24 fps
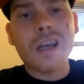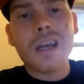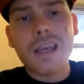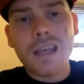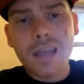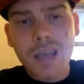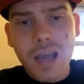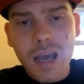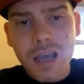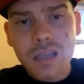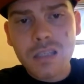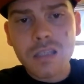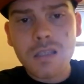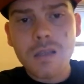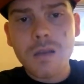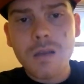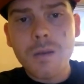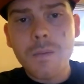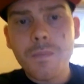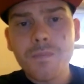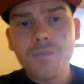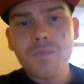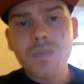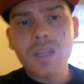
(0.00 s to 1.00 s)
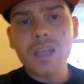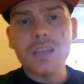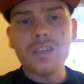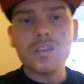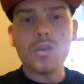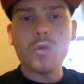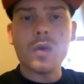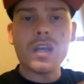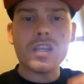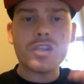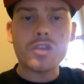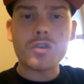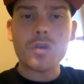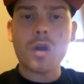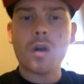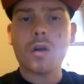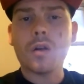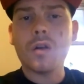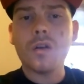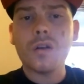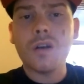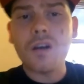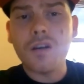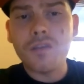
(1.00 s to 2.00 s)
Yes. Do I
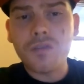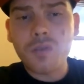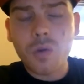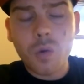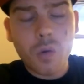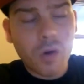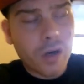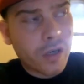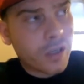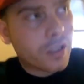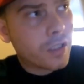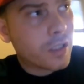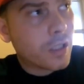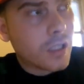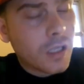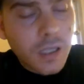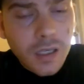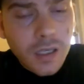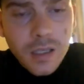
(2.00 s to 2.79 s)
struggle? Of course.